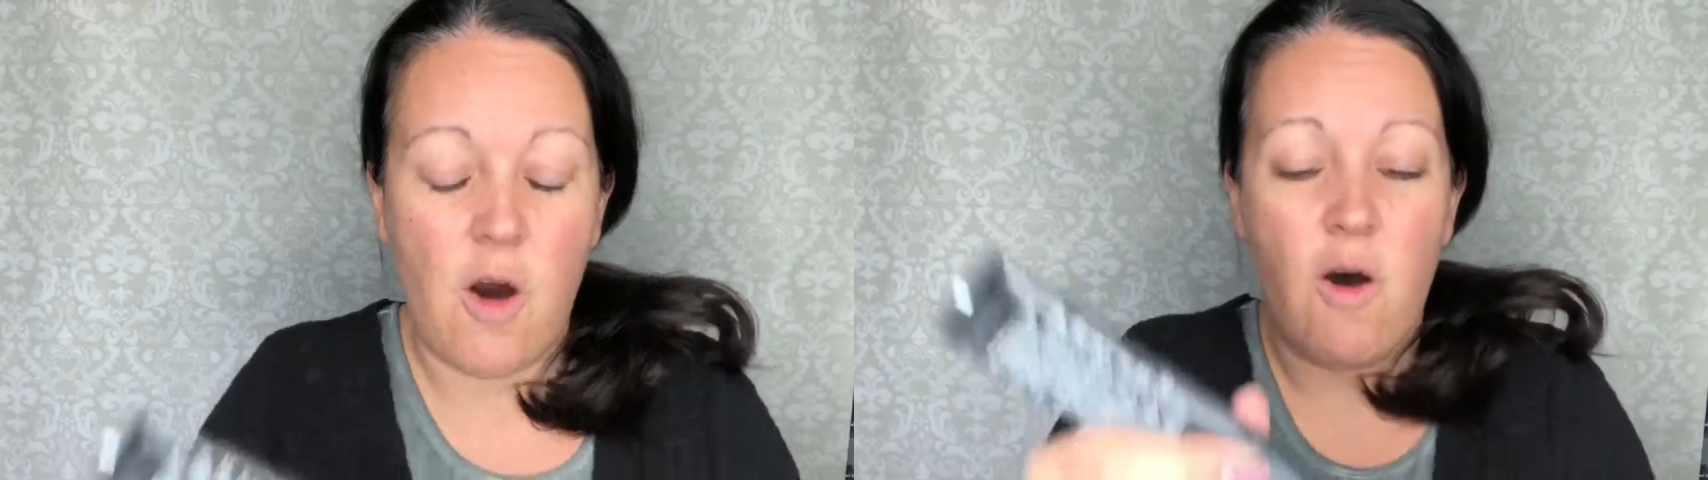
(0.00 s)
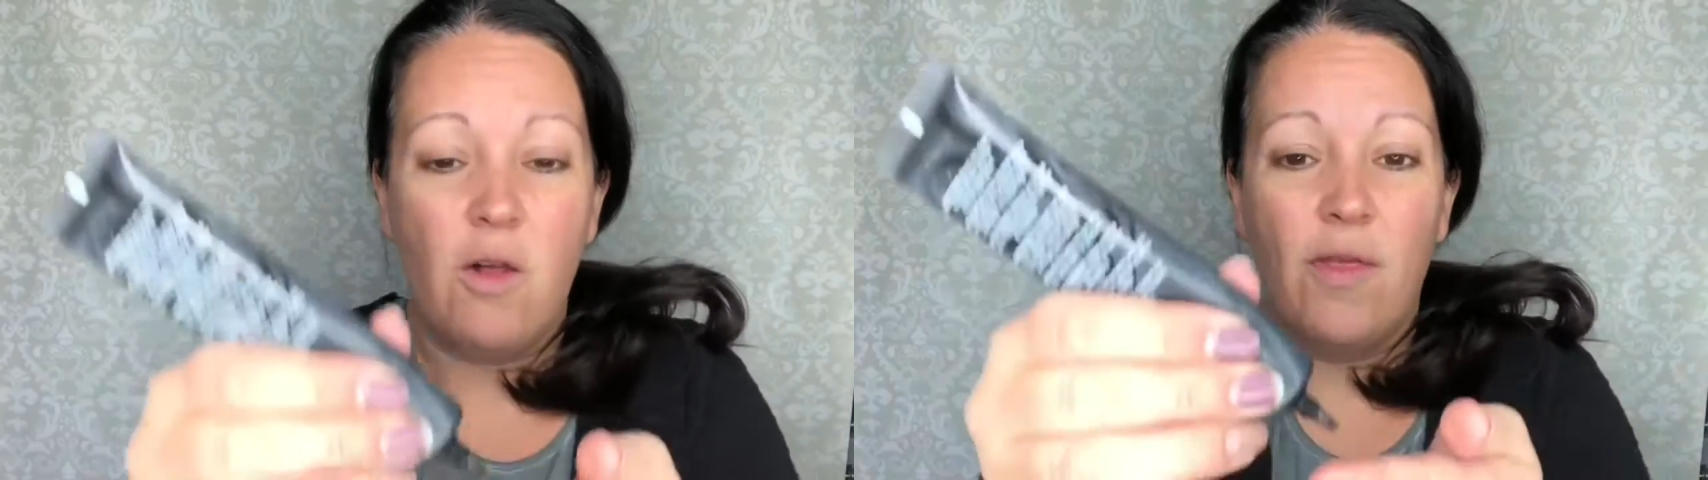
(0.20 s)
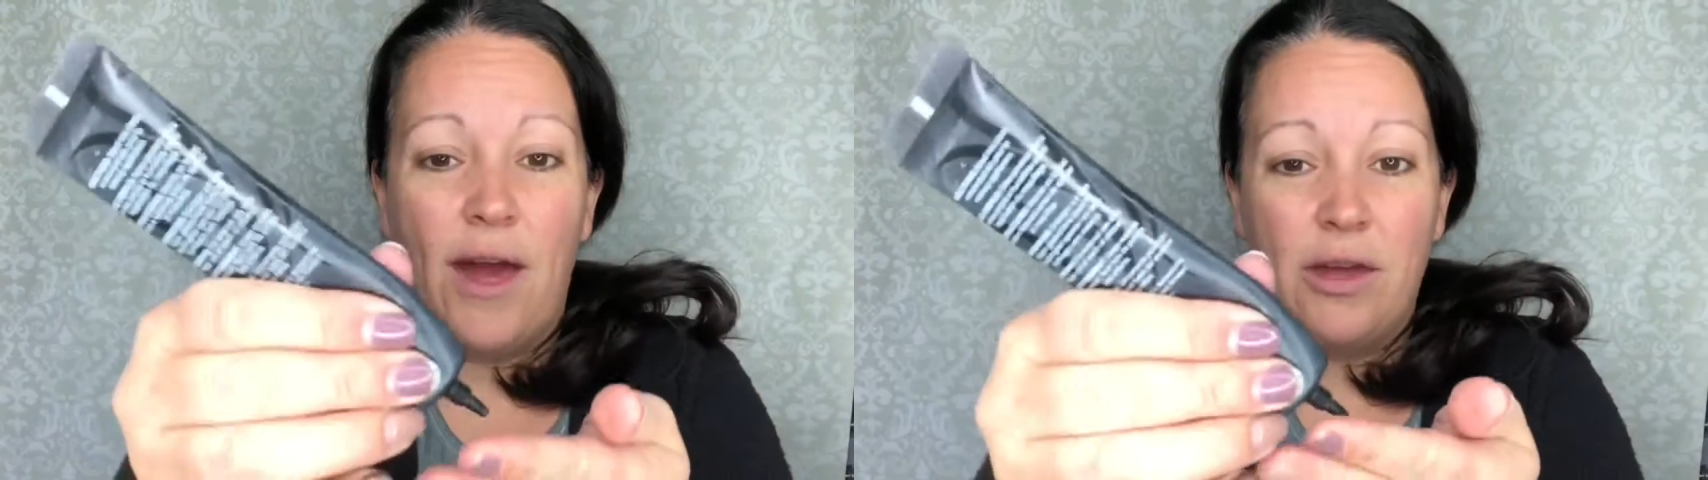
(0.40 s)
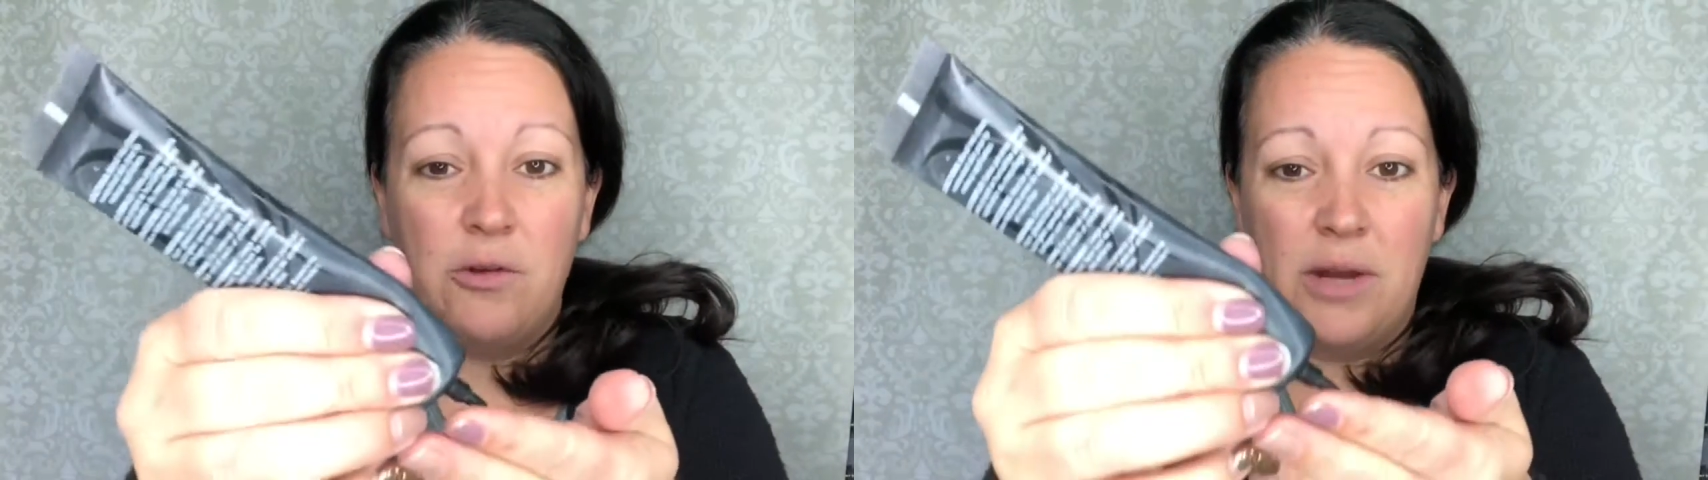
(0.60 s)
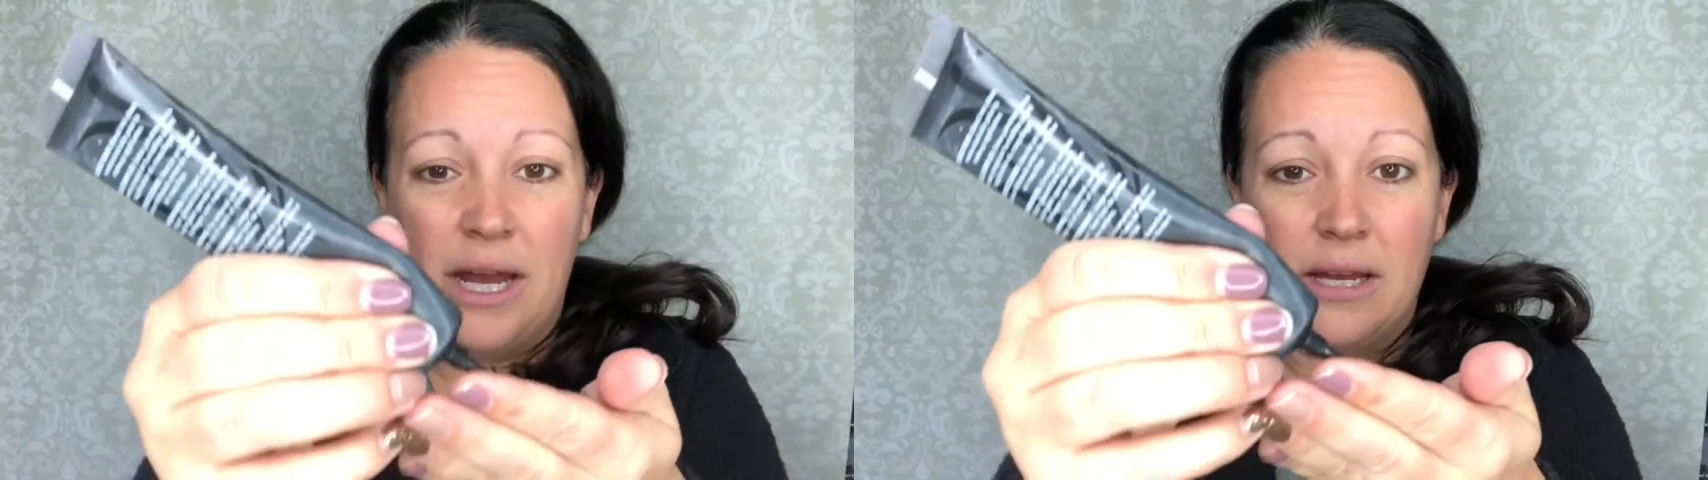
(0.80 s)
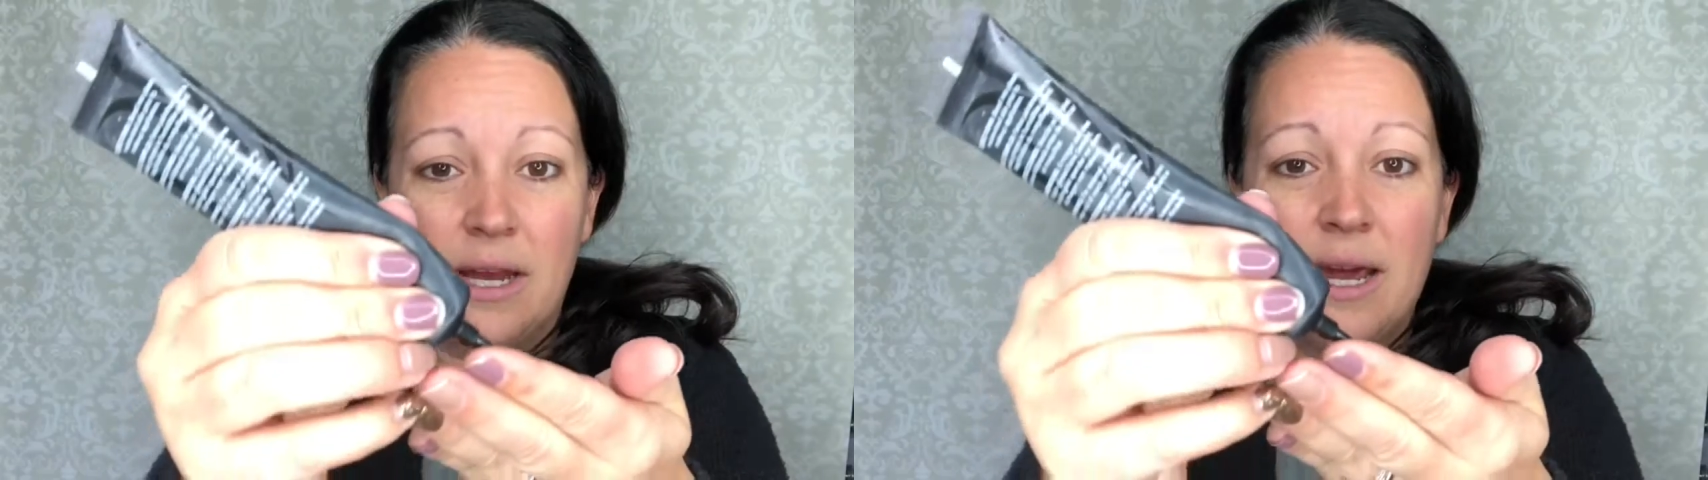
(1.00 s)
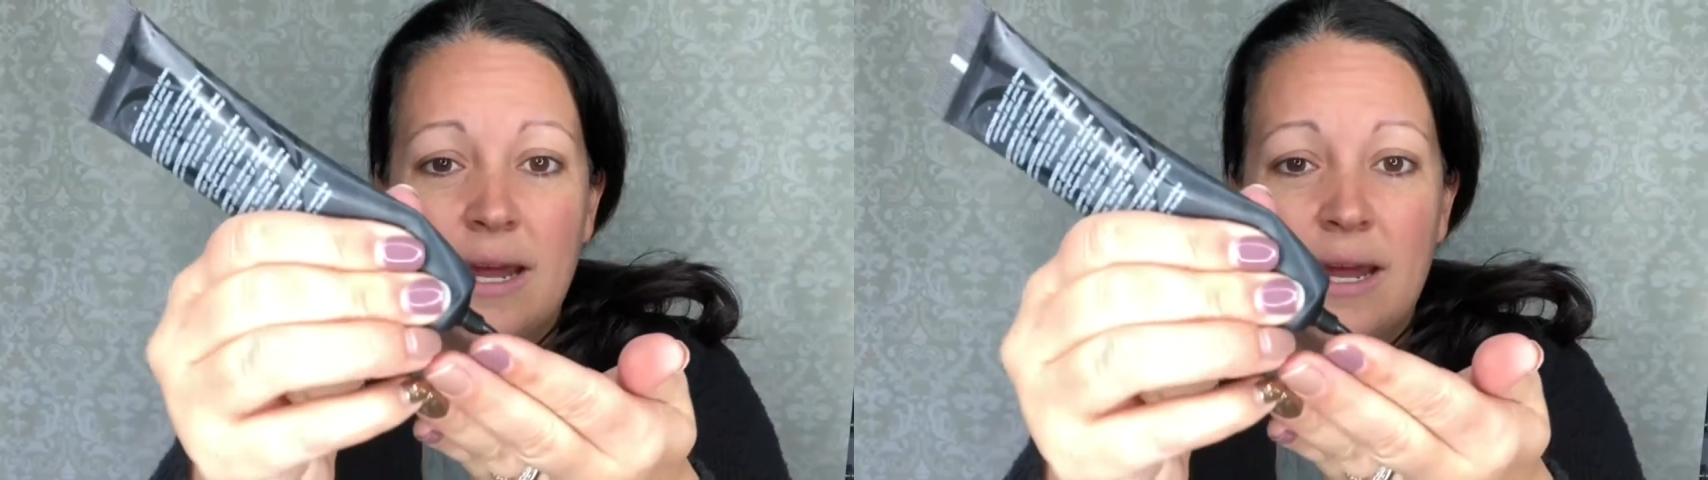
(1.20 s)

all that you need.